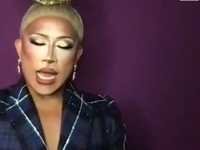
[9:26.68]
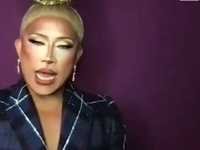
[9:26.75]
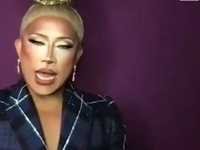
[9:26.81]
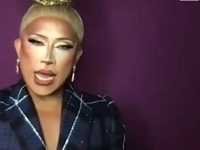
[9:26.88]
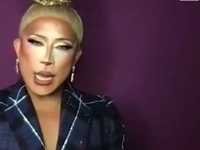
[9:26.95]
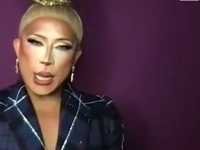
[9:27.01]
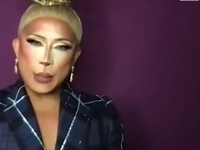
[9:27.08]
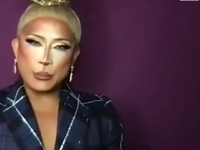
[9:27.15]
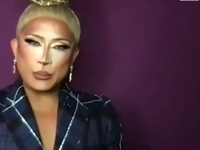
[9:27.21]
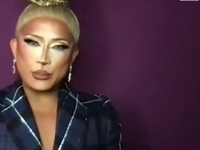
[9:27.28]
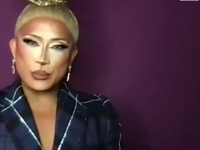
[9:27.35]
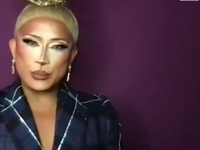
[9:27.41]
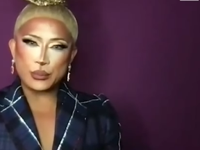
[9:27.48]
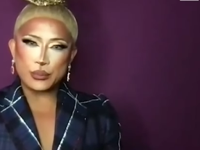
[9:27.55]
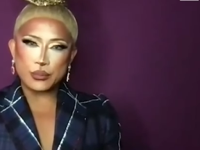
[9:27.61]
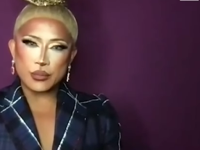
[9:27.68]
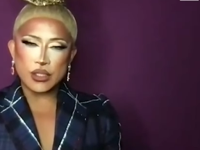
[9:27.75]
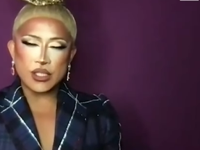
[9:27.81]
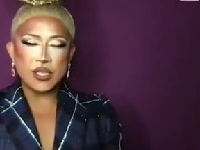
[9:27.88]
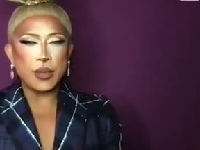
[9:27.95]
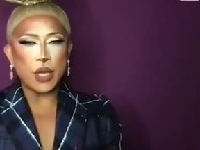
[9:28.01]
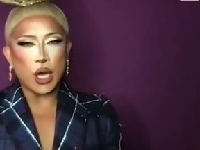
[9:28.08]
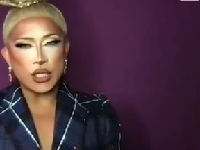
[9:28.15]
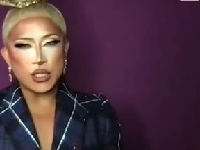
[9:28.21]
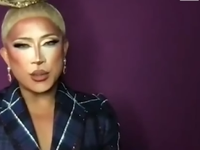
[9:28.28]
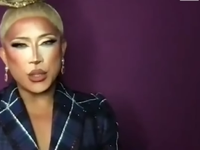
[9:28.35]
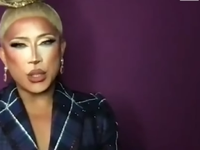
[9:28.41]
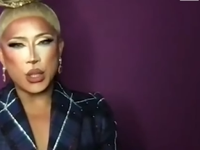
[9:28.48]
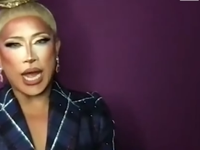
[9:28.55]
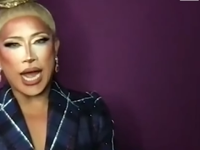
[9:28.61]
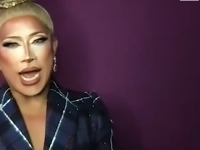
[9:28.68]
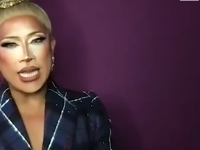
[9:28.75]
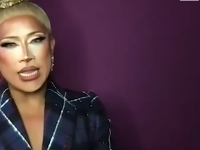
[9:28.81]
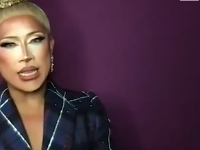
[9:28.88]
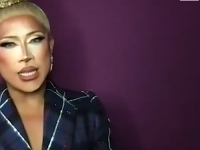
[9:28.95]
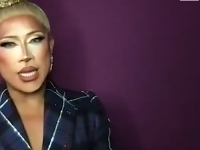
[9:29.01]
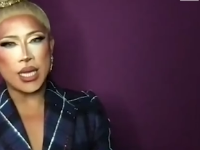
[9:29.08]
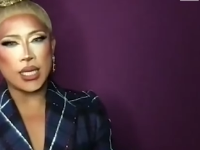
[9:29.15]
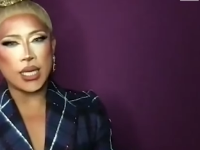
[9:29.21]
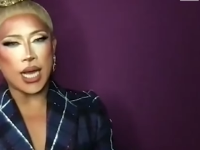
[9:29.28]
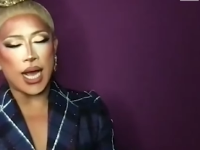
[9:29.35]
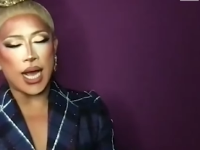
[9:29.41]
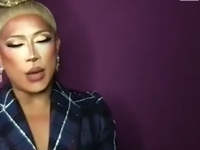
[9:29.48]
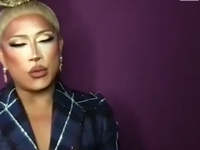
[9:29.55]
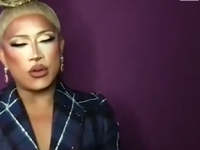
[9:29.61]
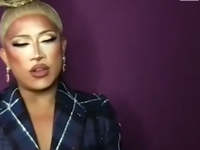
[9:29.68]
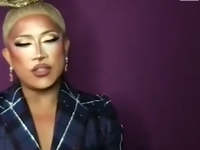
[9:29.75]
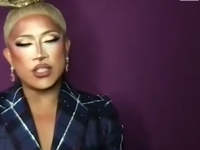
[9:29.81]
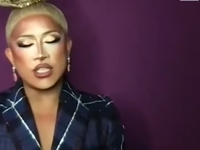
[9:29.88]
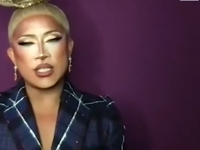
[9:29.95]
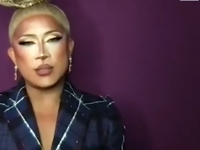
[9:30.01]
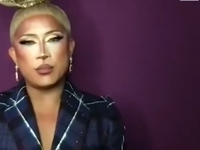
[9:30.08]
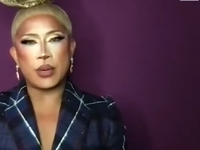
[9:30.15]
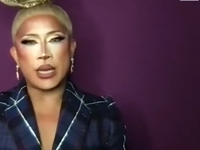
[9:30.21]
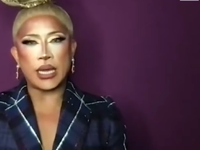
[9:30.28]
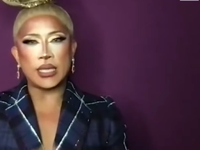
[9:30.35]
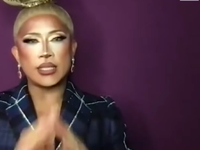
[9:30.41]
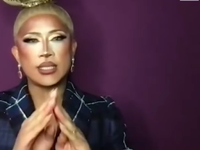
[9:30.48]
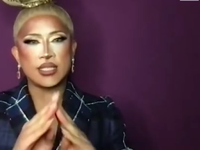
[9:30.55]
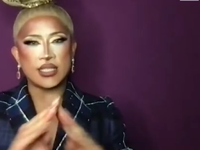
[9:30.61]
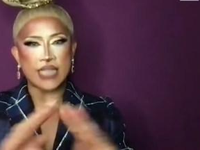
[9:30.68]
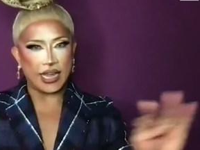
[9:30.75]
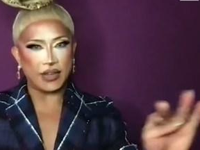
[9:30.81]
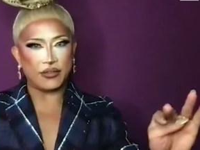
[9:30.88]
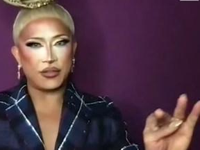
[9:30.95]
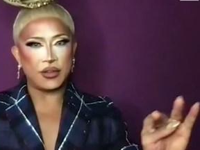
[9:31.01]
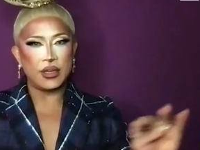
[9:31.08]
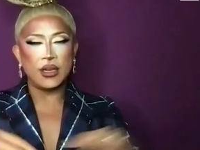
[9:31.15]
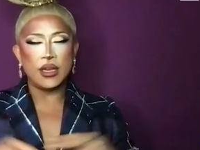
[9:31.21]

To be honest with you, I think I would have just been safe.